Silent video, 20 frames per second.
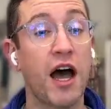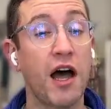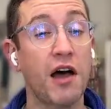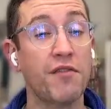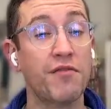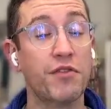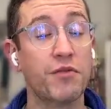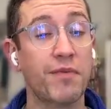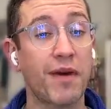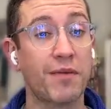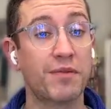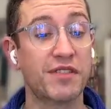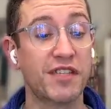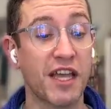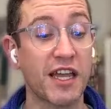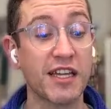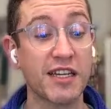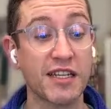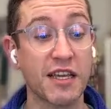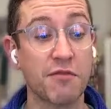of the
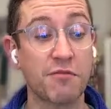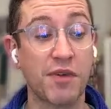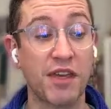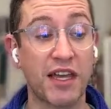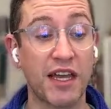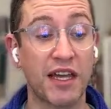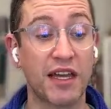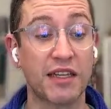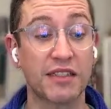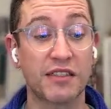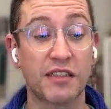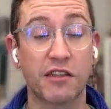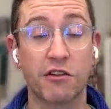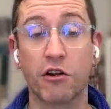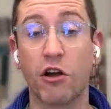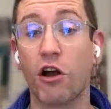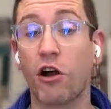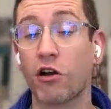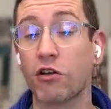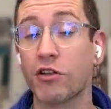website, because
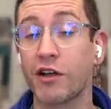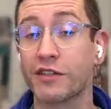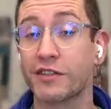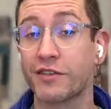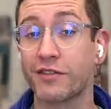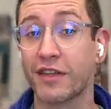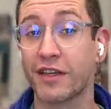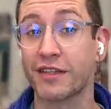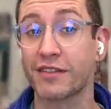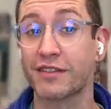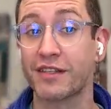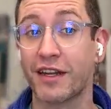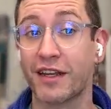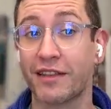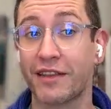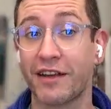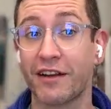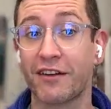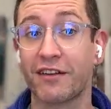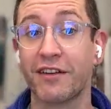there are lots of things sitting
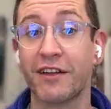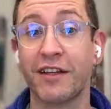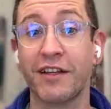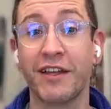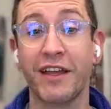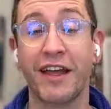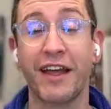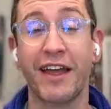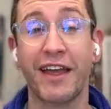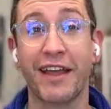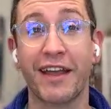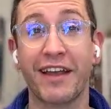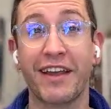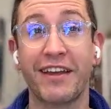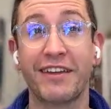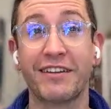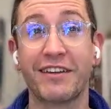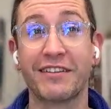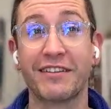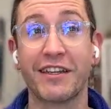there
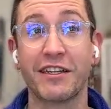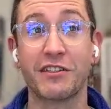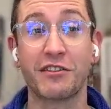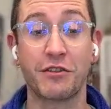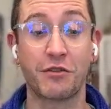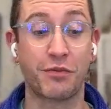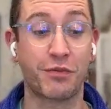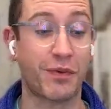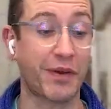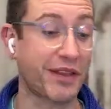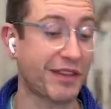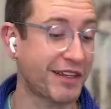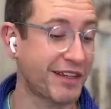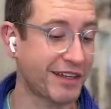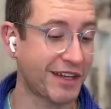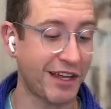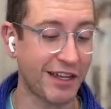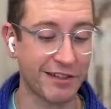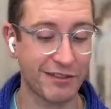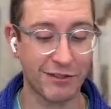and they do really
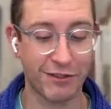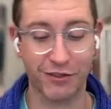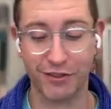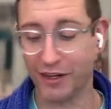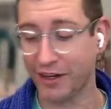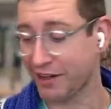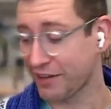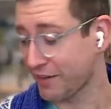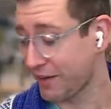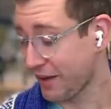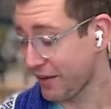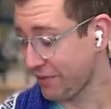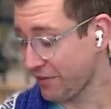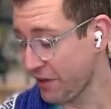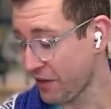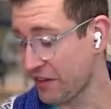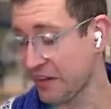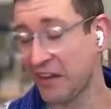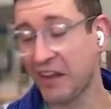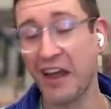enhance your knitting life.
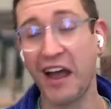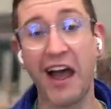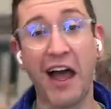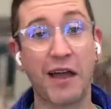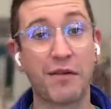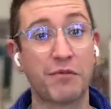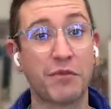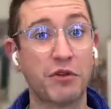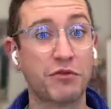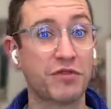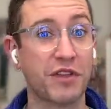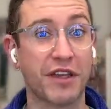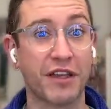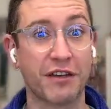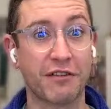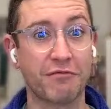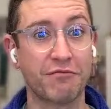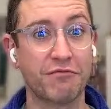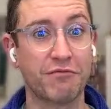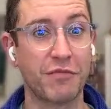I'm
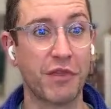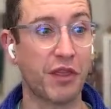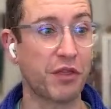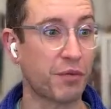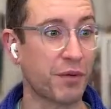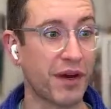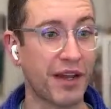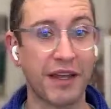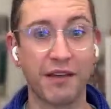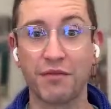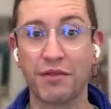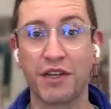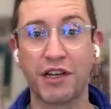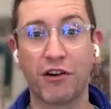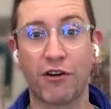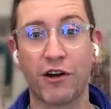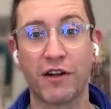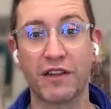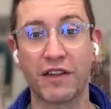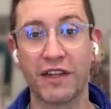using 3
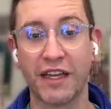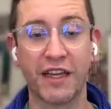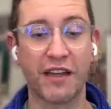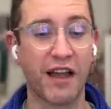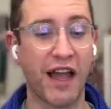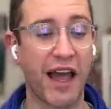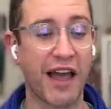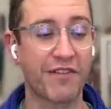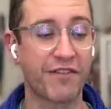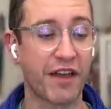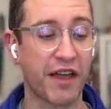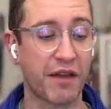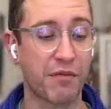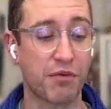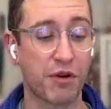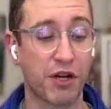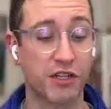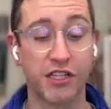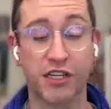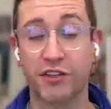currently. I have a
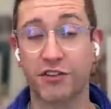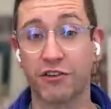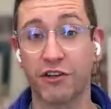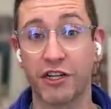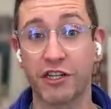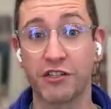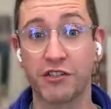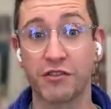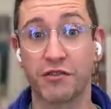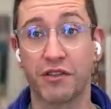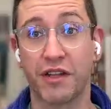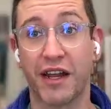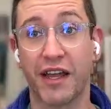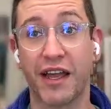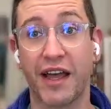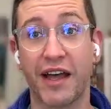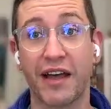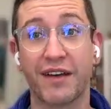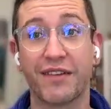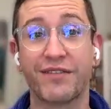Project 32 that I
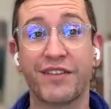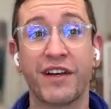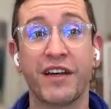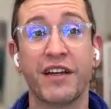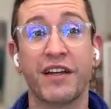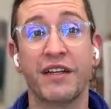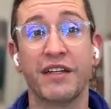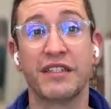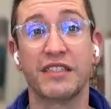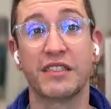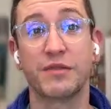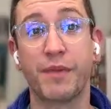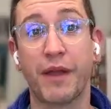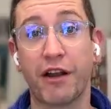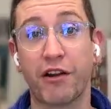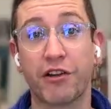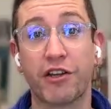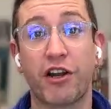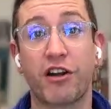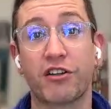have
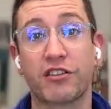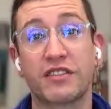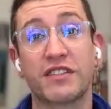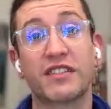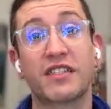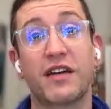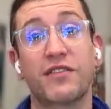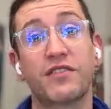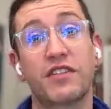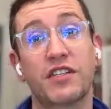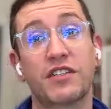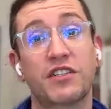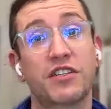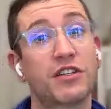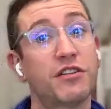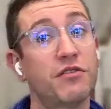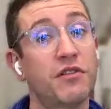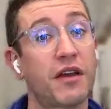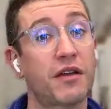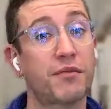spare yarn stuffed
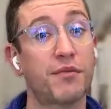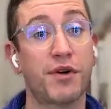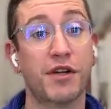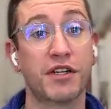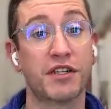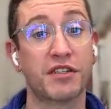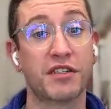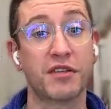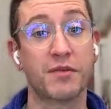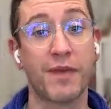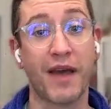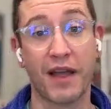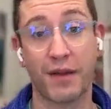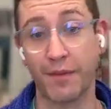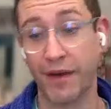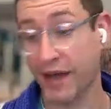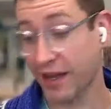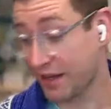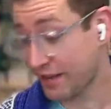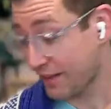into and put into the
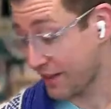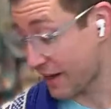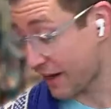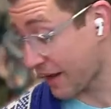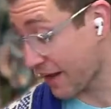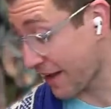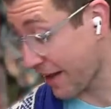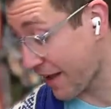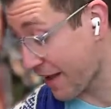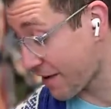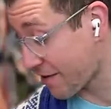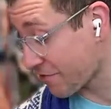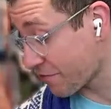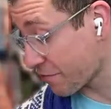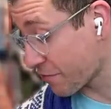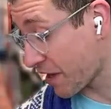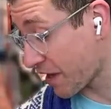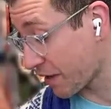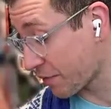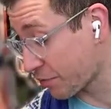backpack. Then I have
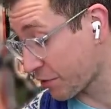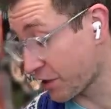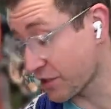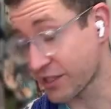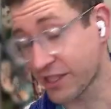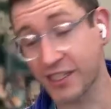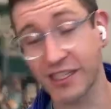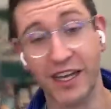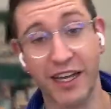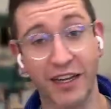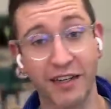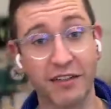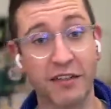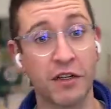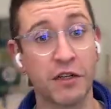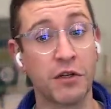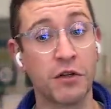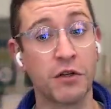my Project 10